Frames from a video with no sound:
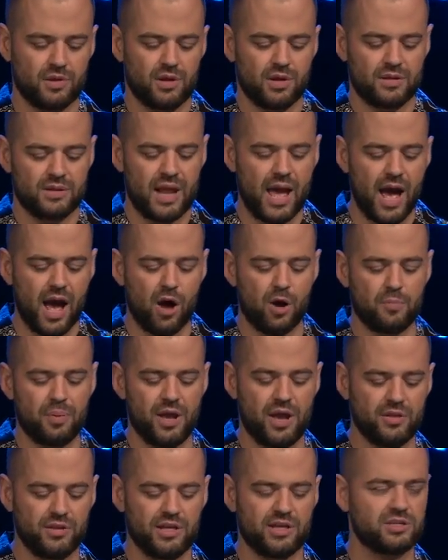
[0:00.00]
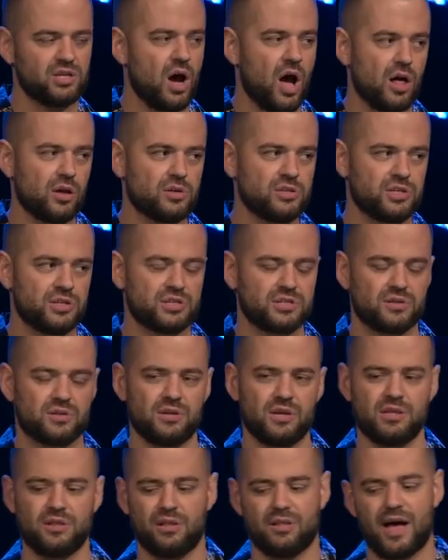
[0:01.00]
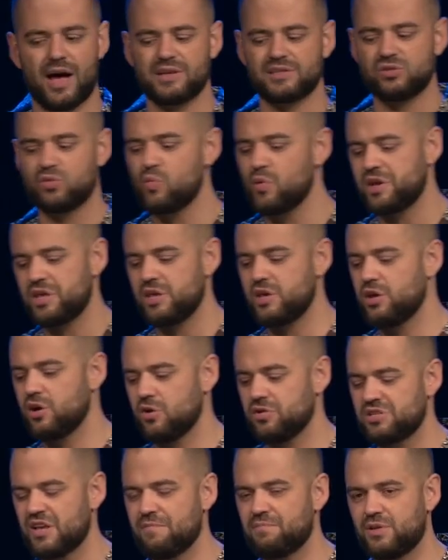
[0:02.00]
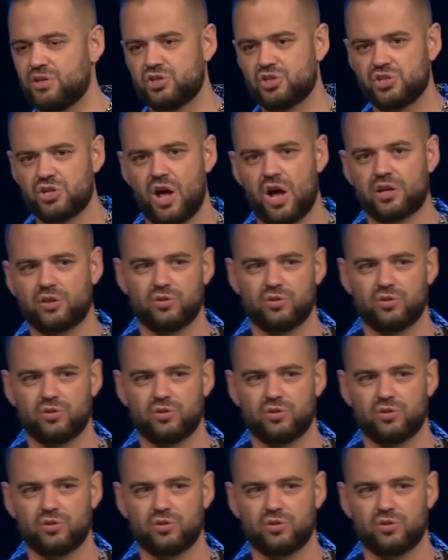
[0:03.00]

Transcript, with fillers: Now, paleontologists in the last twenty years have been shocked.